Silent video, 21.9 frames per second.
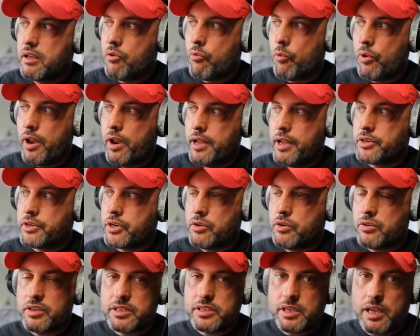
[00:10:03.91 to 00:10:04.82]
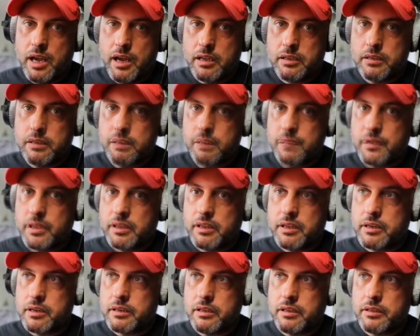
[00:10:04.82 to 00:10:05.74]
When I turned this on,
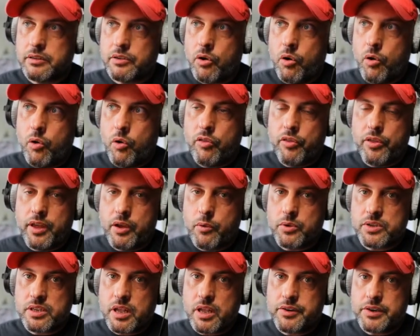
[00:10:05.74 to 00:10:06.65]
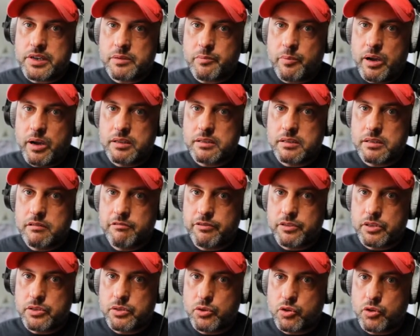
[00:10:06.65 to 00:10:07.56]
literally the whole thing was unresponsive,
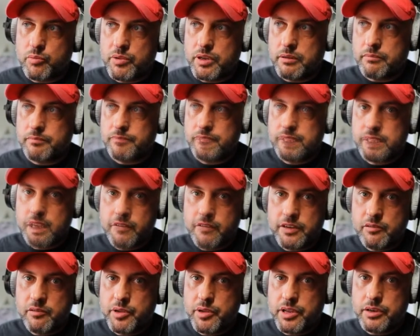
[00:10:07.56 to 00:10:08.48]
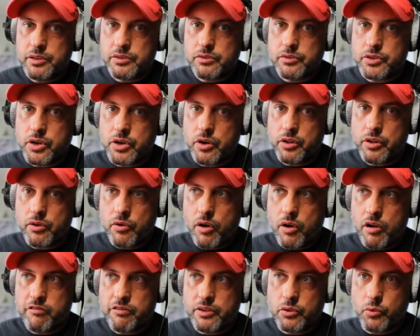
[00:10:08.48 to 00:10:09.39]
and it took me several minutes to turn it
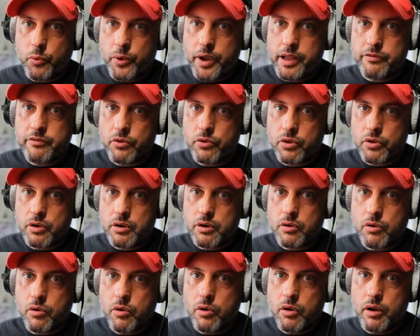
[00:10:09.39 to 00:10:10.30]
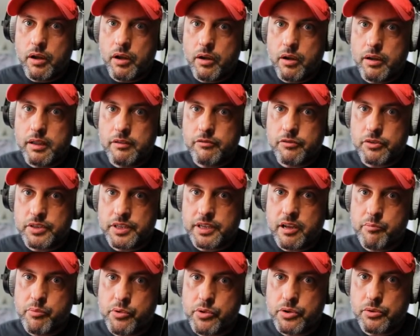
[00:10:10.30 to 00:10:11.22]
off and wait for the
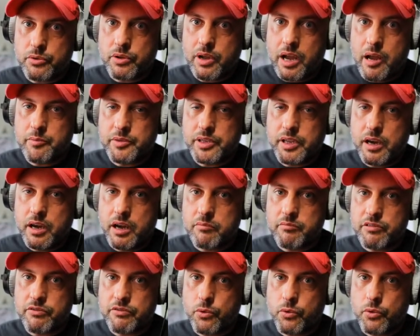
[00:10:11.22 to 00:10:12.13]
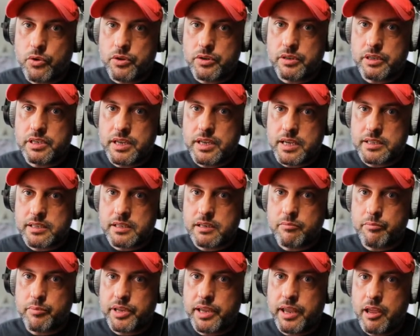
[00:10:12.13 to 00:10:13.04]
computer to calm down before the
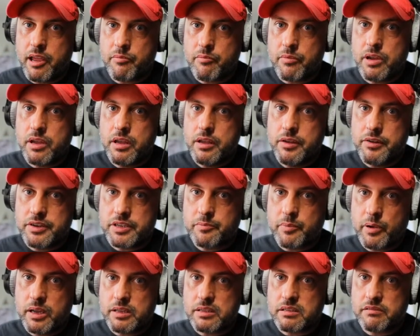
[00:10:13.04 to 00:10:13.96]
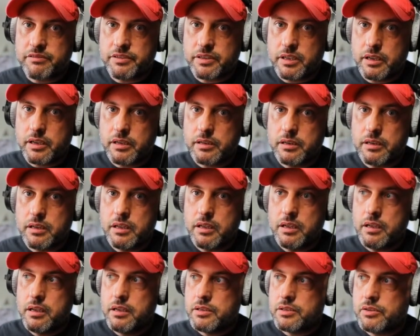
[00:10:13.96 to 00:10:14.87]
desktop became responsive again.
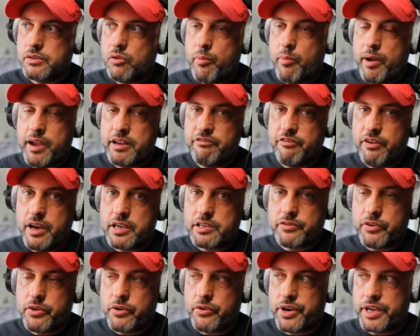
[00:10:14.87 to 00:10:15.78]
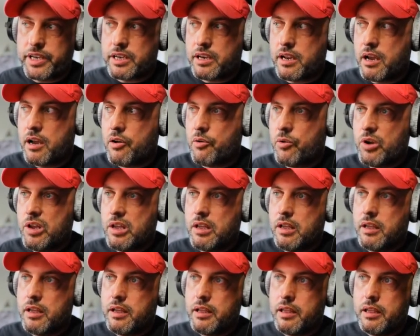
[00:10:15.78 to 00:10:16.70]
So my advice for you right now,
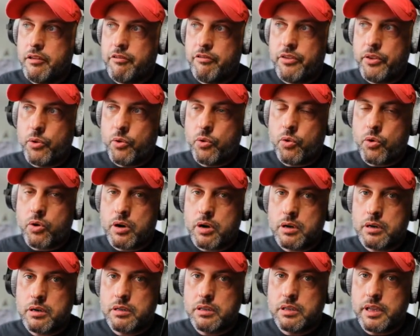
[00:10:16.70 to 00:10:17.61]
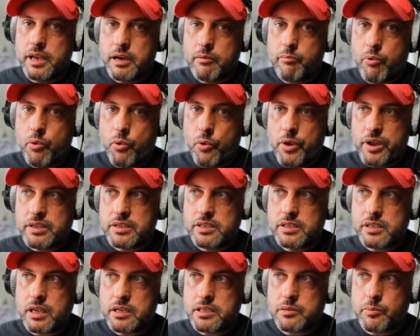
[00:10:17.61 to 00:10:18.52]
if your data
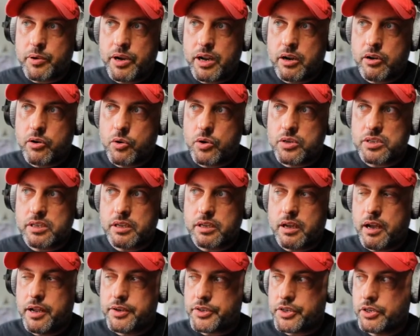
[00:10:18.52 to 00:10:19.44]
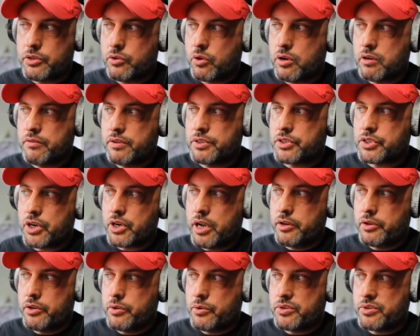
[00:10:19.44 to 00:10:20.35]
points are spread across the country, don't even try
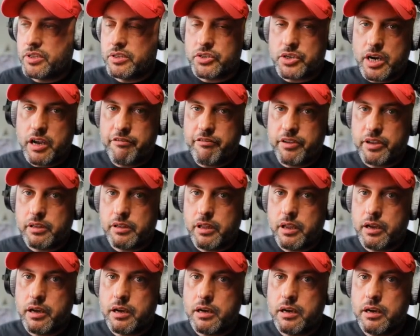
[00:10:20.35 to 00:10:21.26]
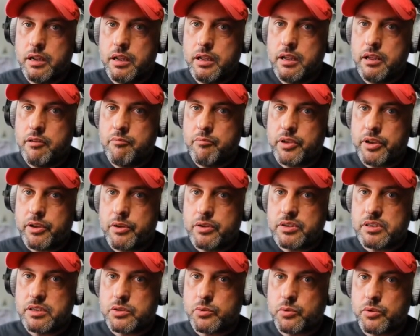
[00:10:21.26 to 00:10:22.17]
to use the traffic layer,
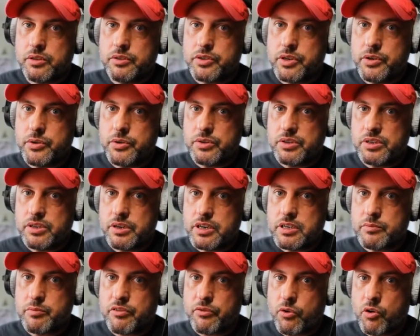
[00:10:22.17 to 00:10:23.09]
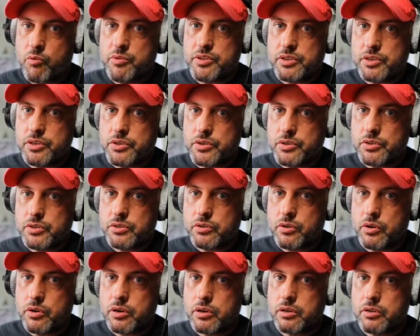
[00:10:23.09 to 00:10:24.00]
because this will introduce serious performance issues to
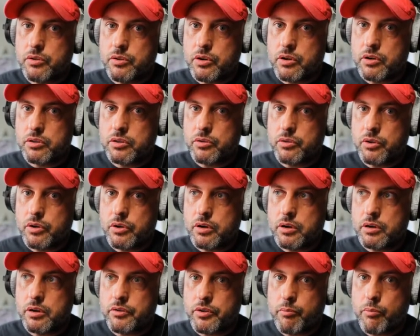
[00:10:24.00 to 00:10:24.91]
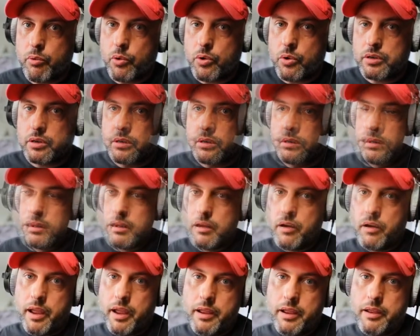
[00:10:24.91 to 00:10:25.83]
your report.
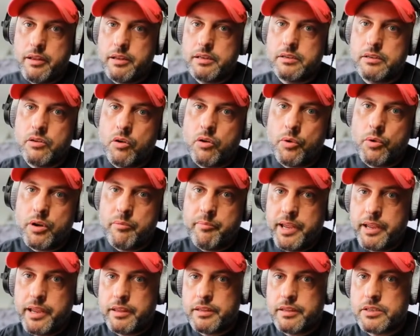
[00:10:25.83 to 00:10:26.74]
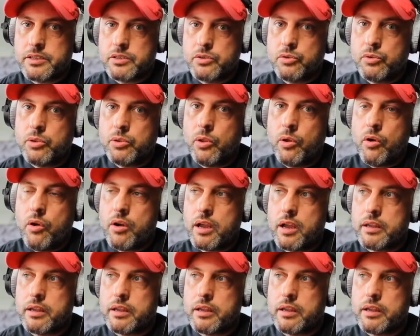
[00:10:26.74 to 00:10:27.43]
Okay, don't want to make this too long.